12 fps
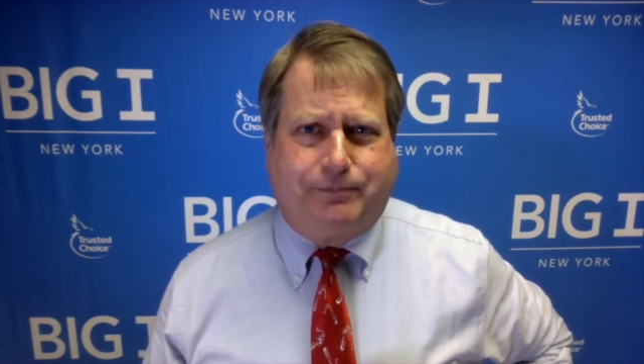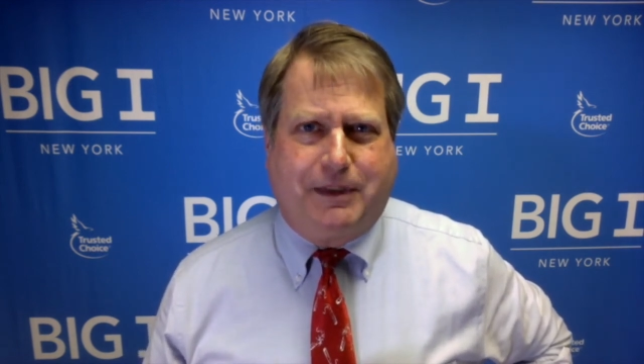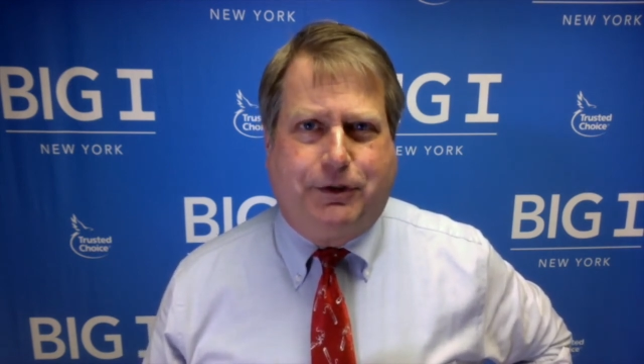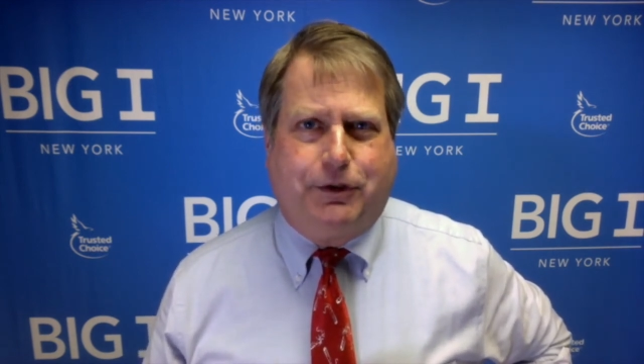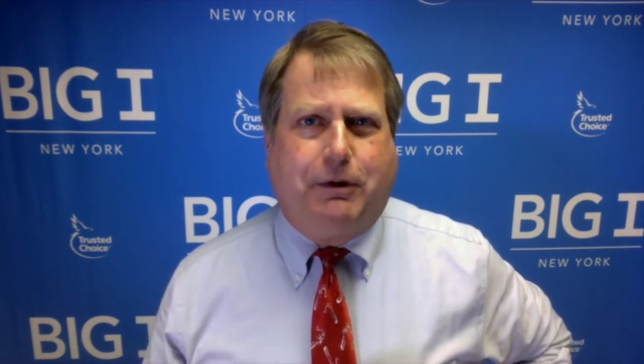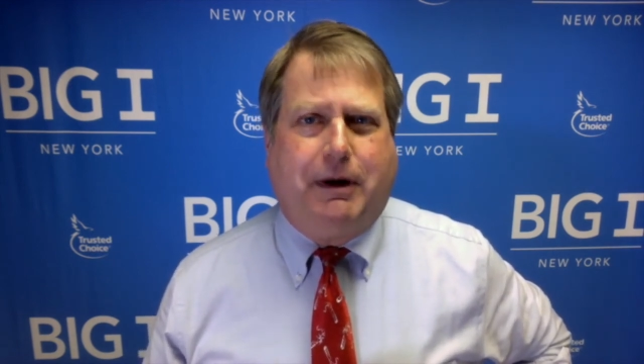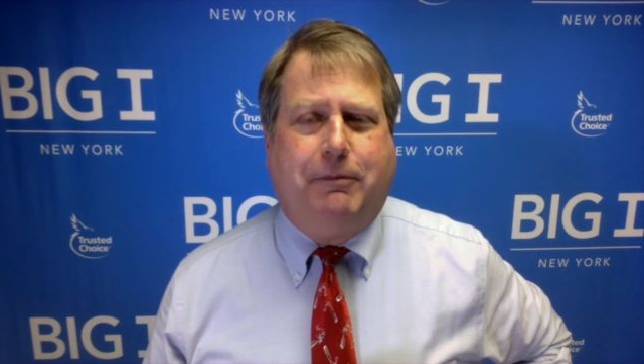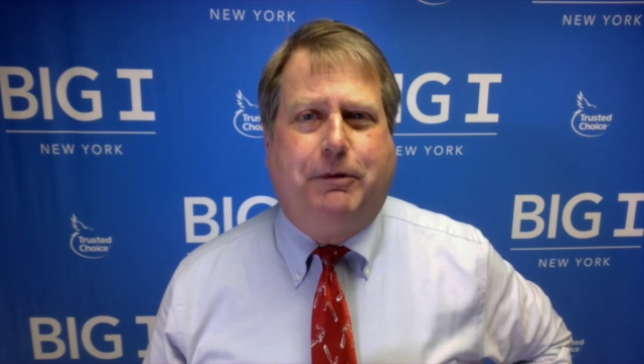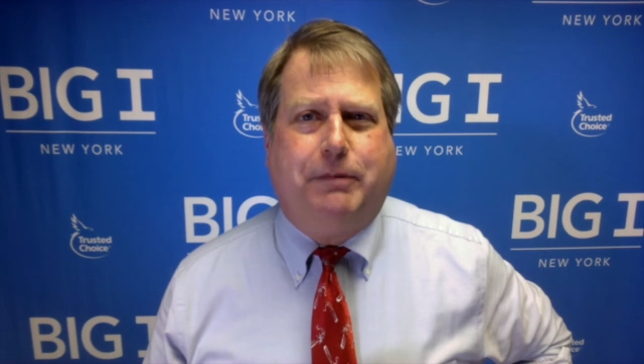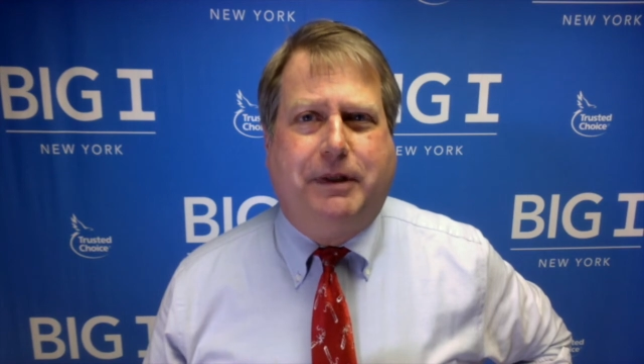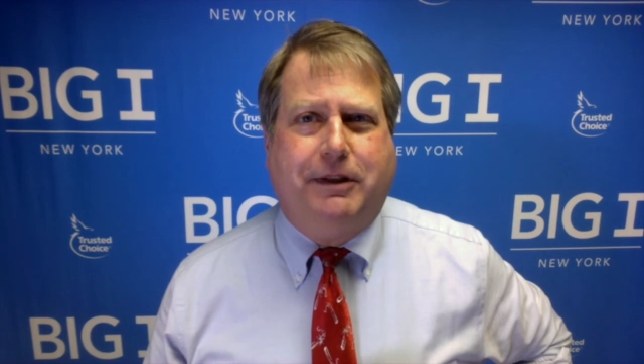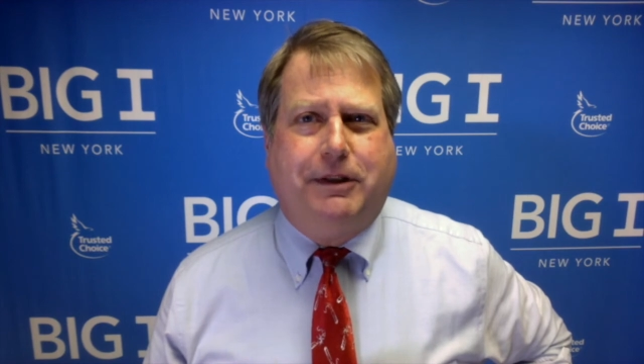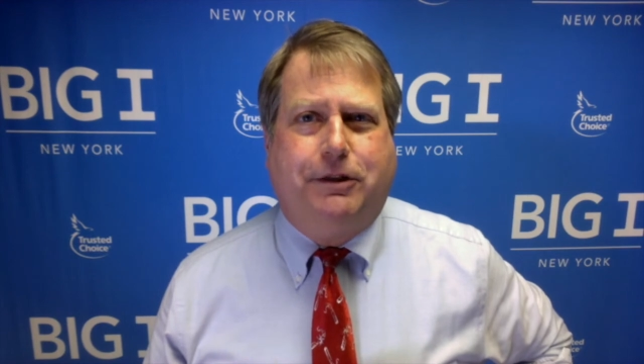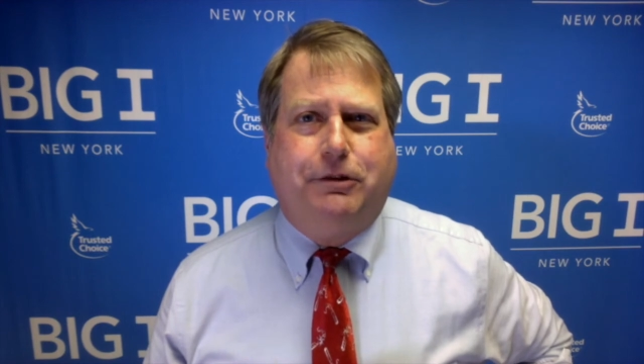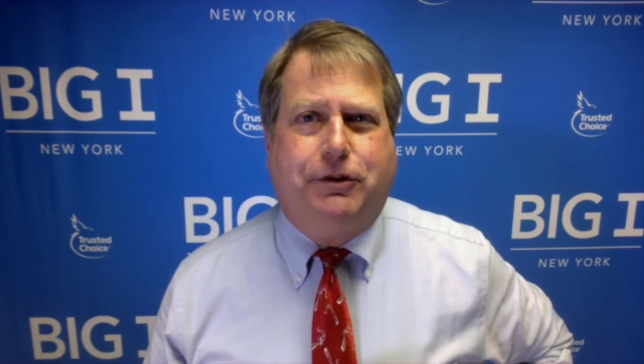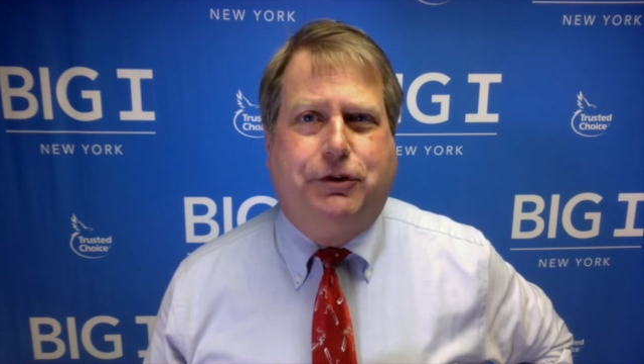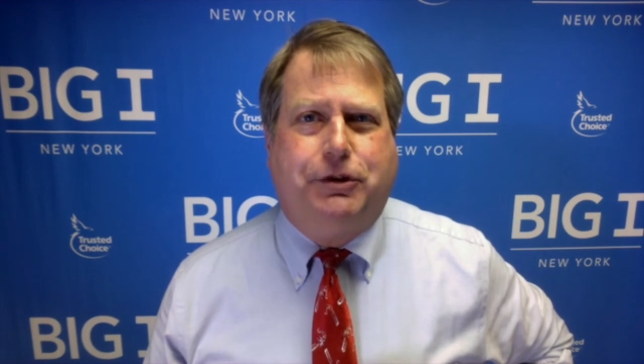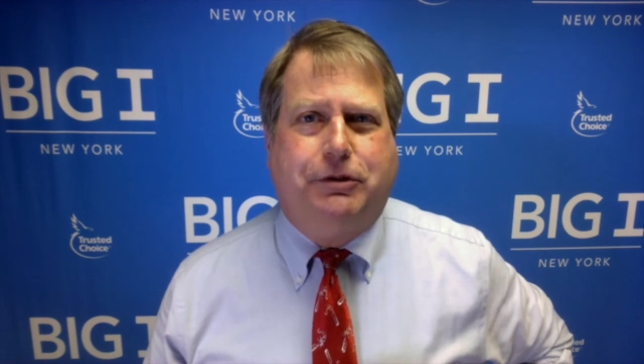So I would really
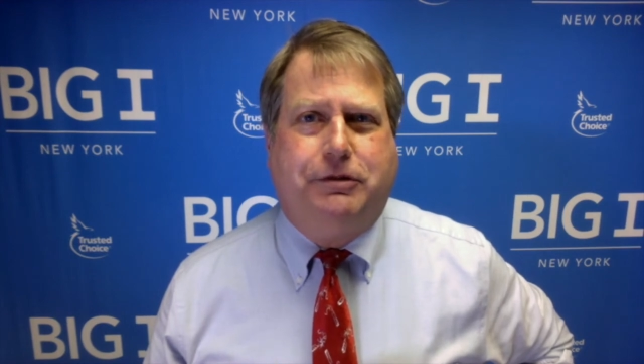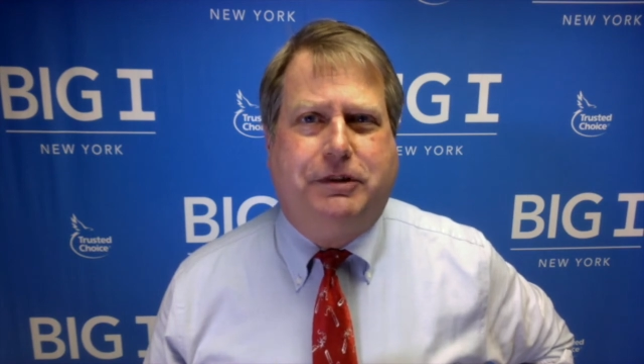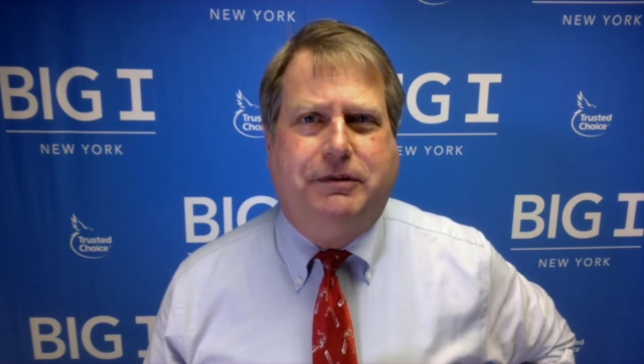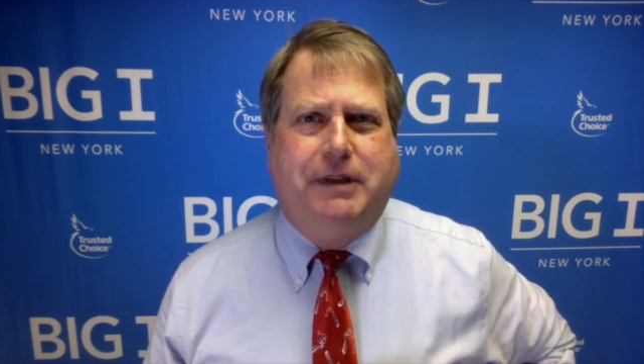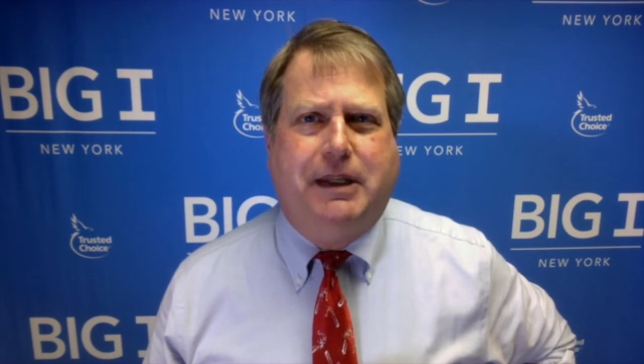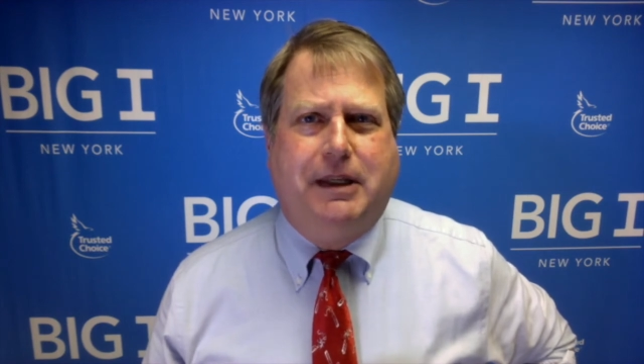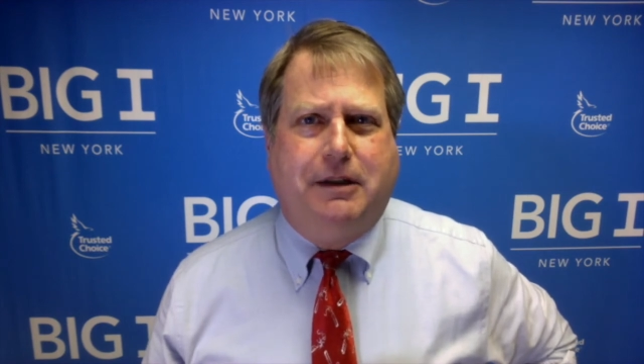encourage you to